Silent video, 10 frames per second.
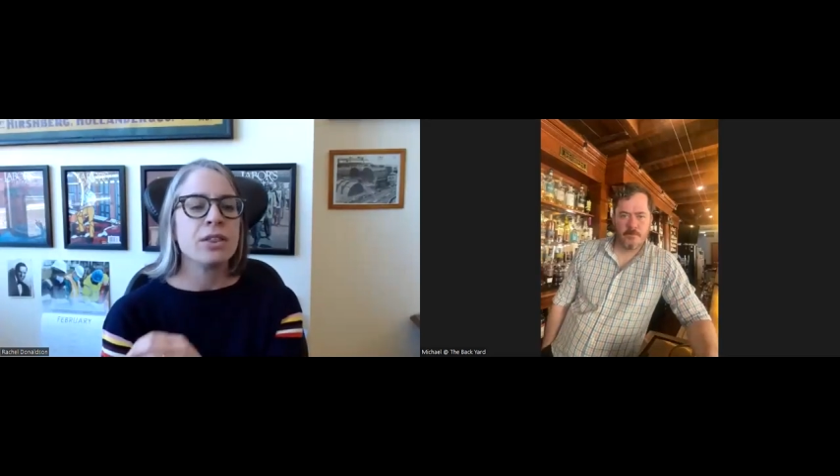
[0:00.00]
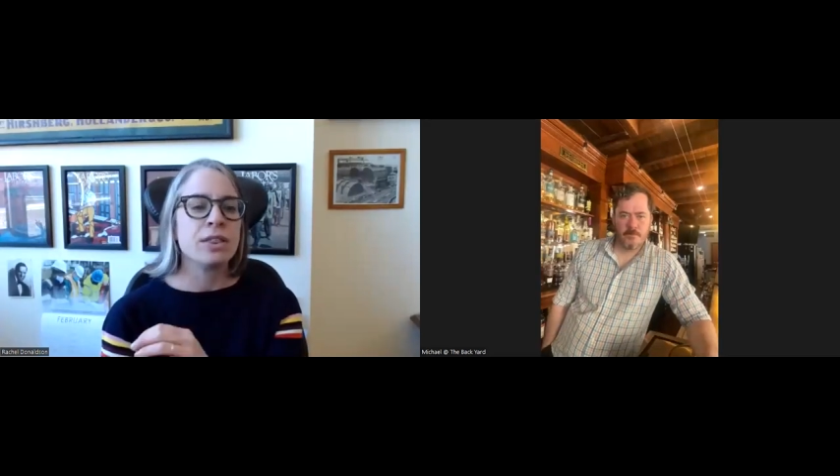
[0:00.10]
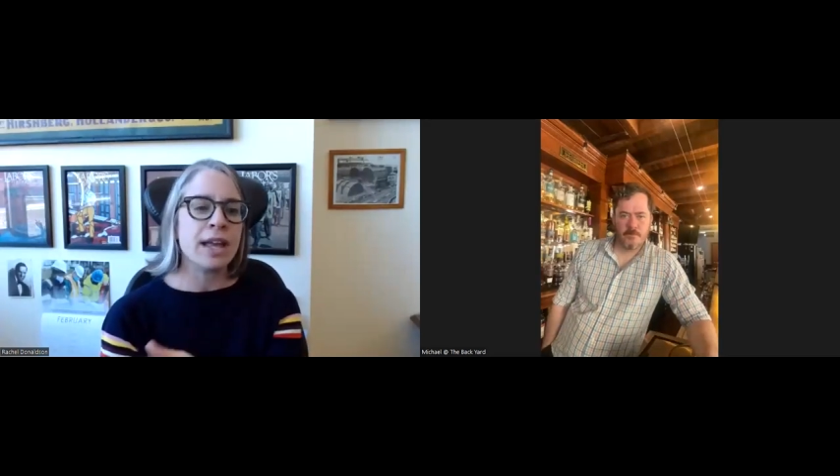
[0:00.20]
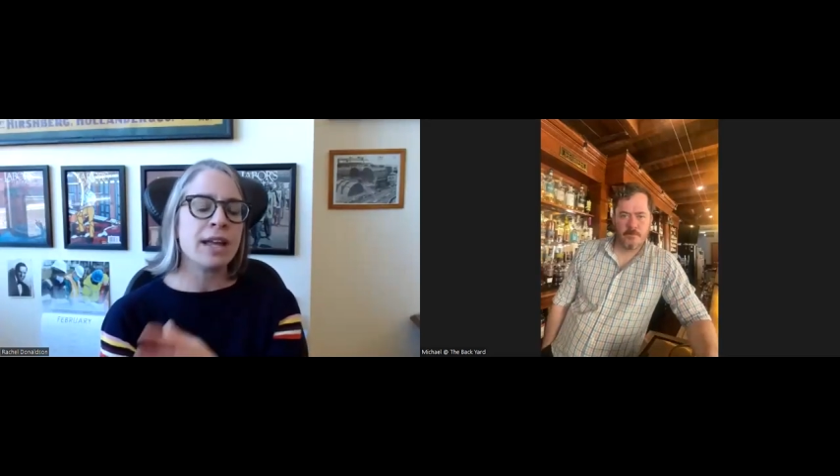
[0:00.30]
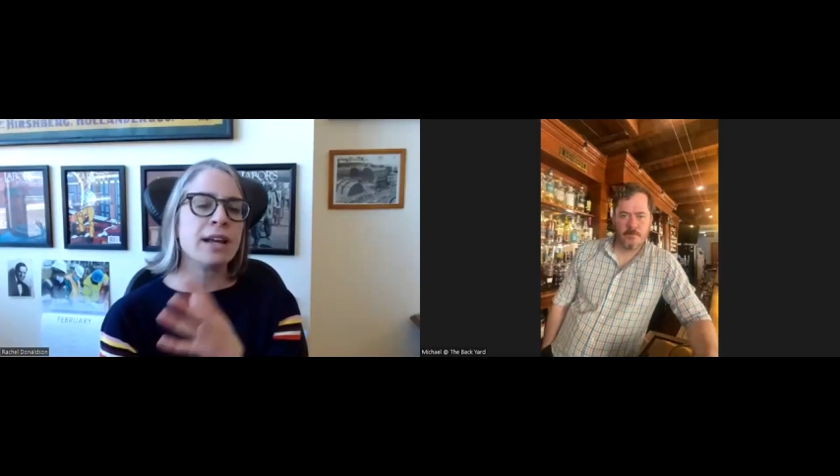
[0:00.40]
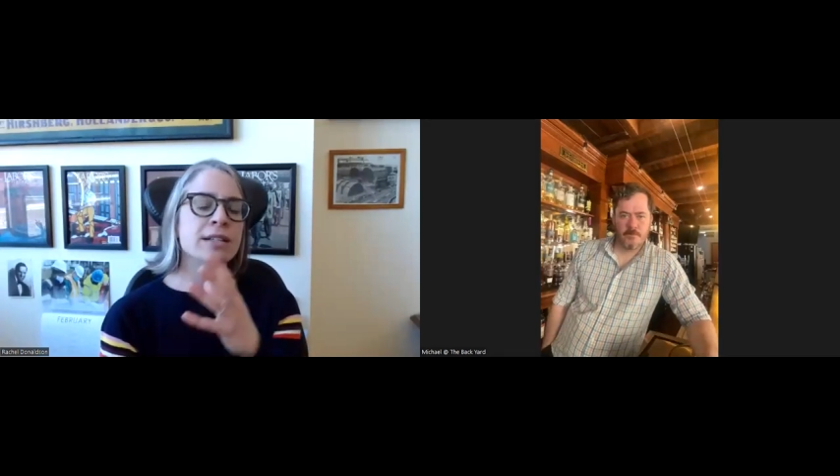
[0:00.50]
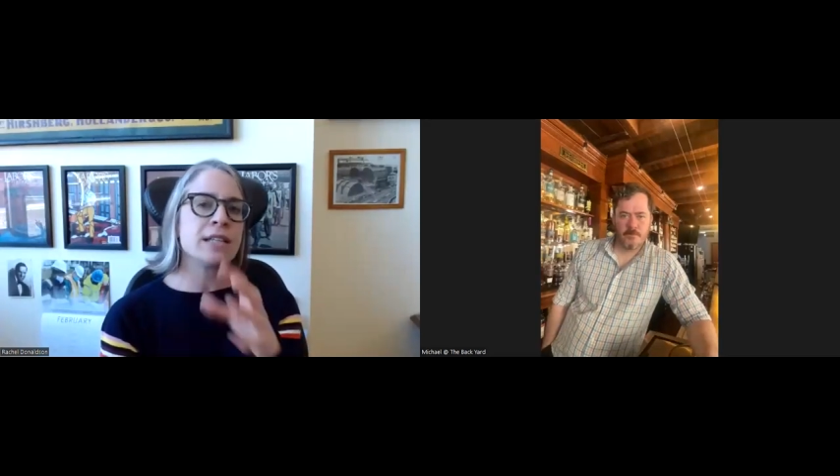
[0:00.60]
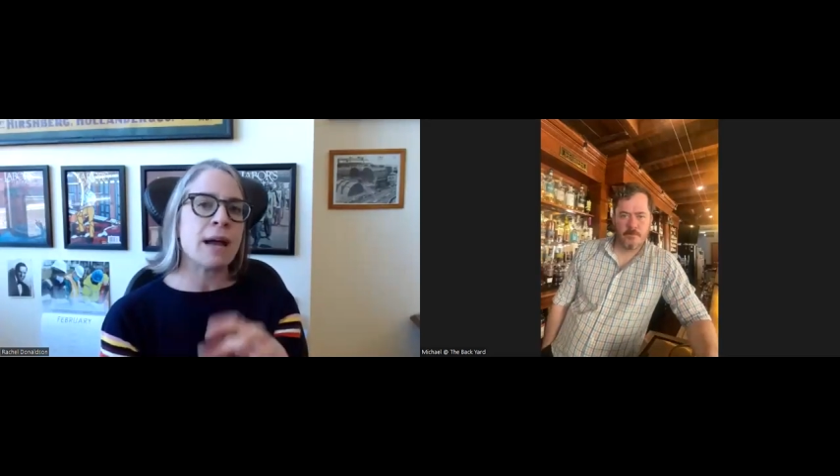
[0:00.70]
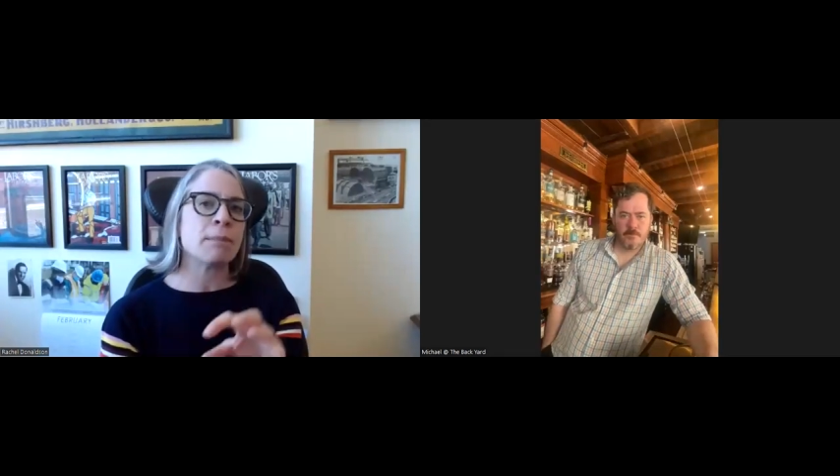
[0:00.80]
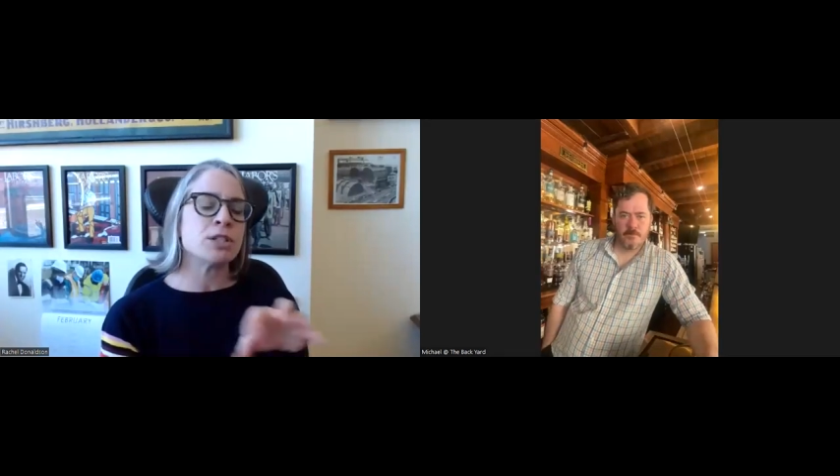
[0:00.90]
they
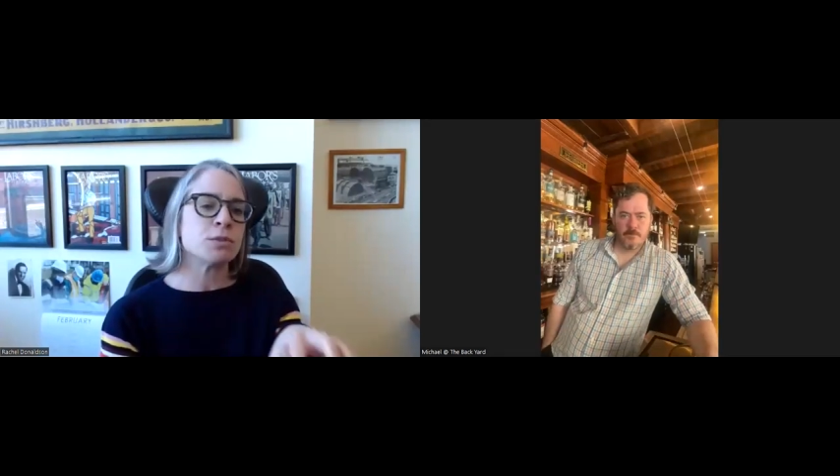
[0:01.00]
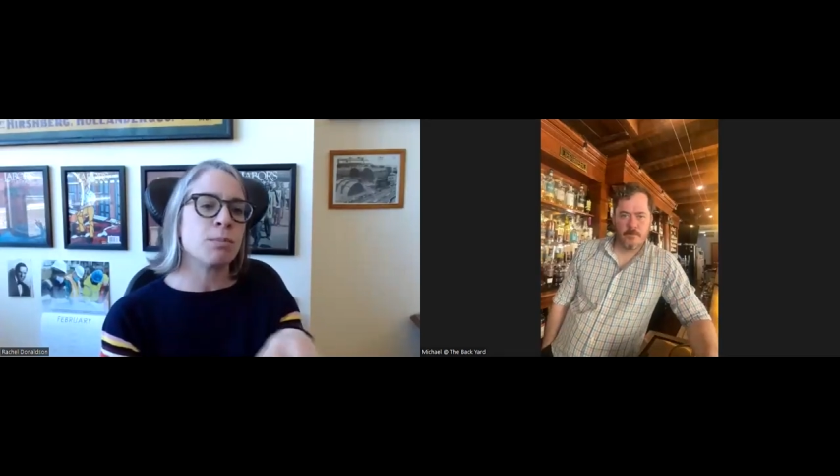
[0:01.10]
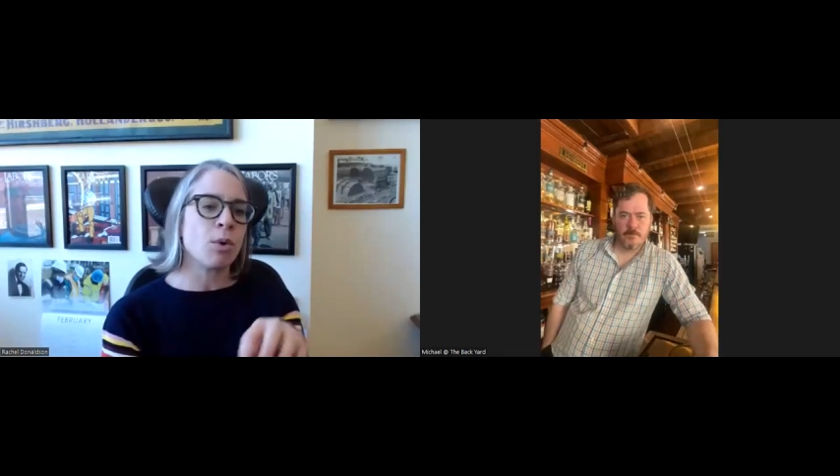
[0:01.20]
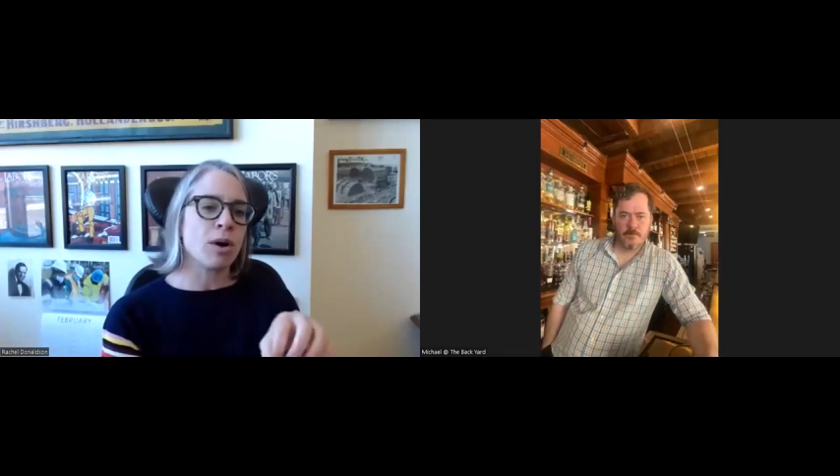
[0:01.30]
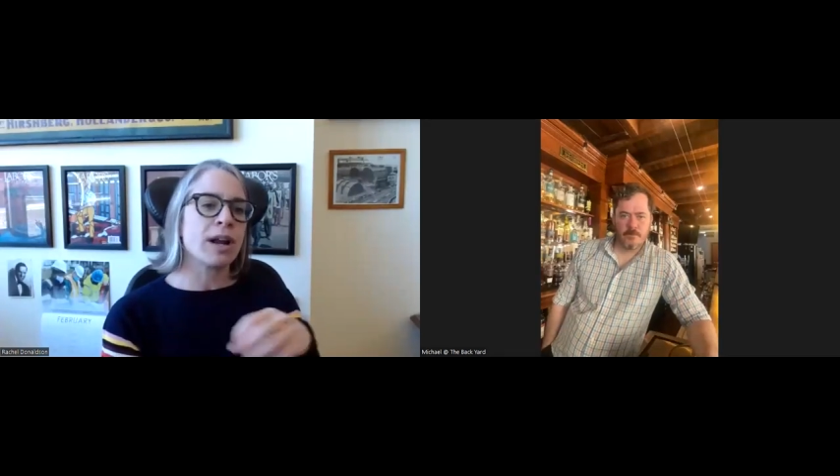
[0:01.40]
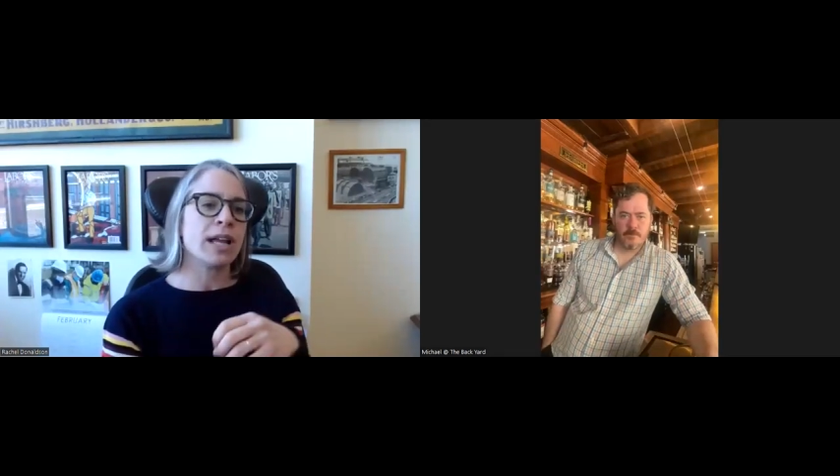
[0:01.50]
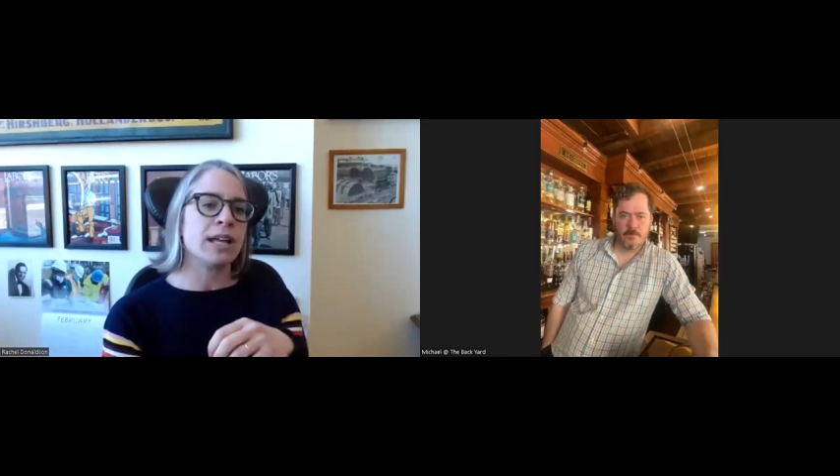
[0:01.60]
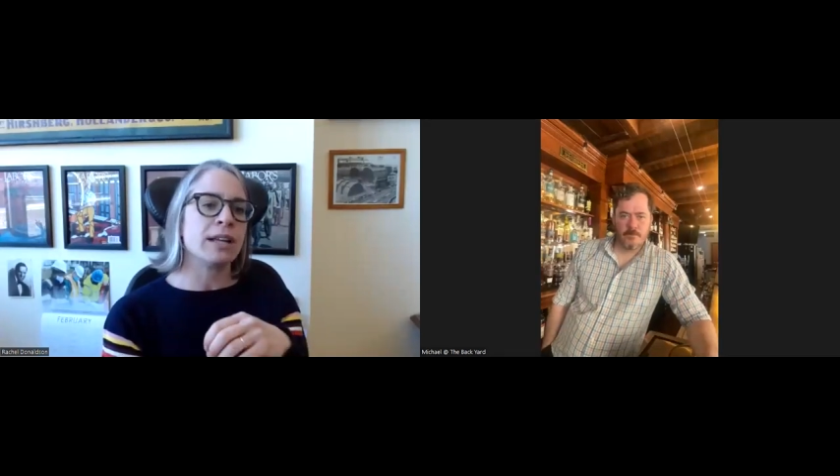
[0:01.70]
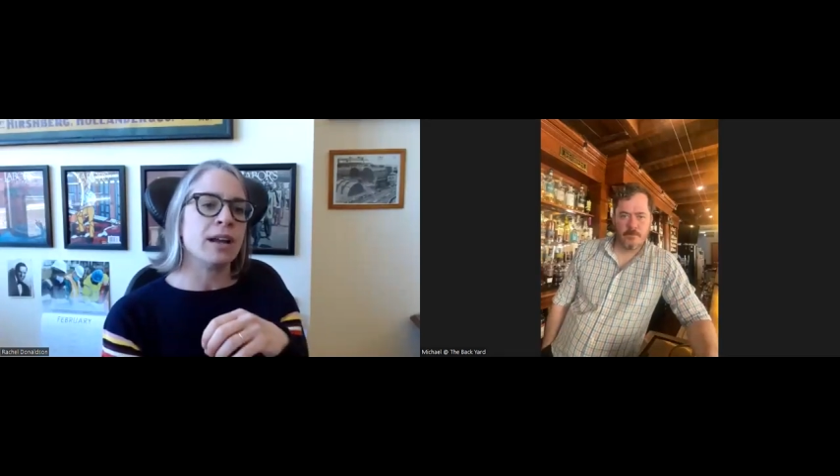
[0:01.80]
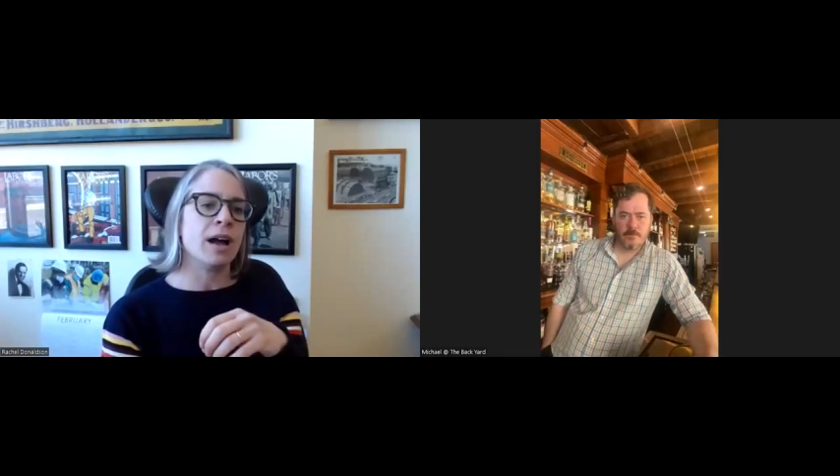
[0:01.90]
established more
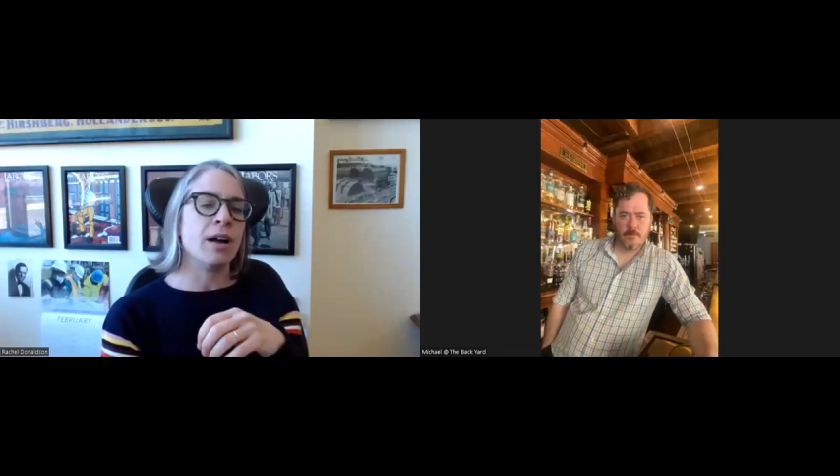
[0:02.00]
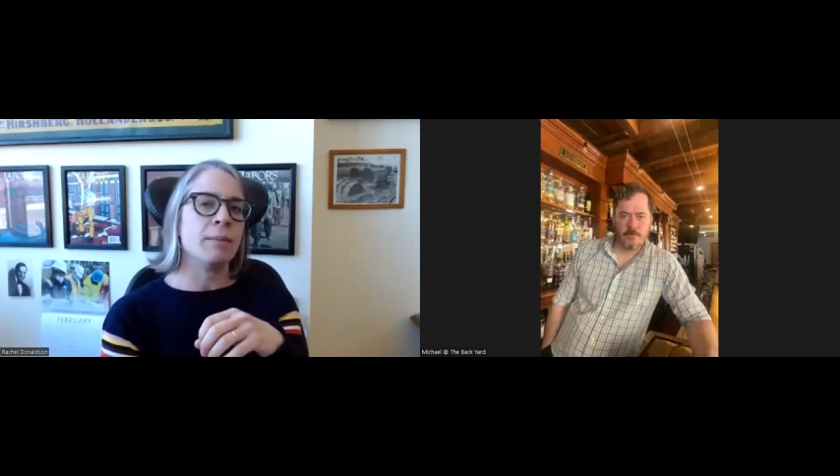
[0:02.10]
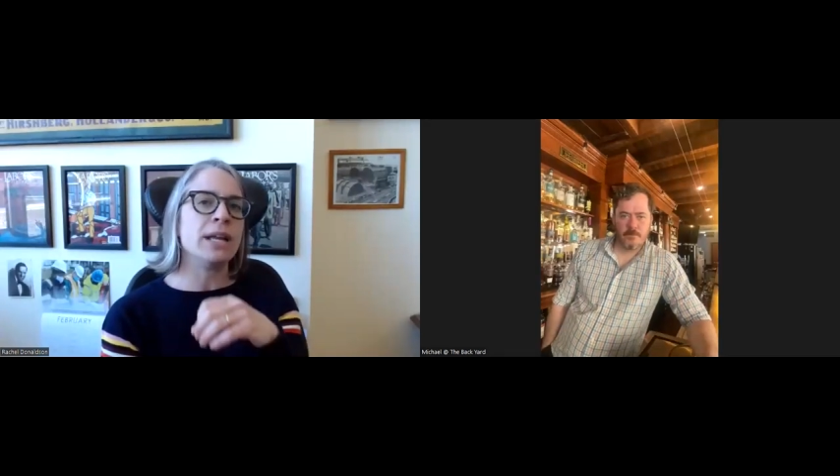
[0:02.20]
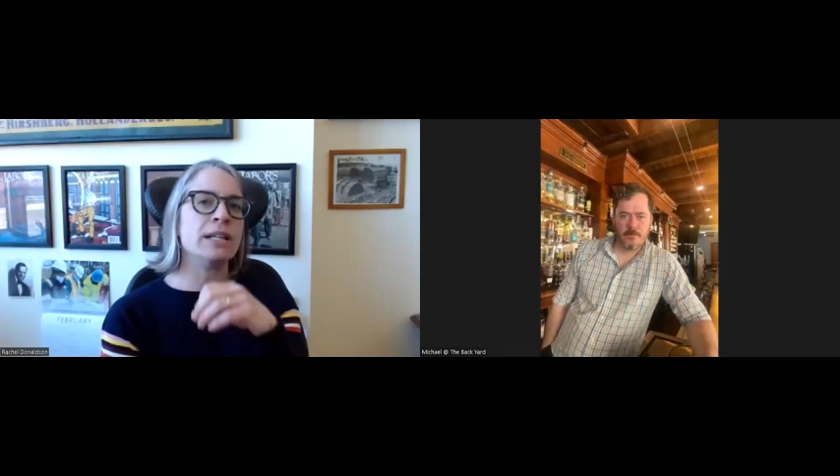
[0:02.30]
in um,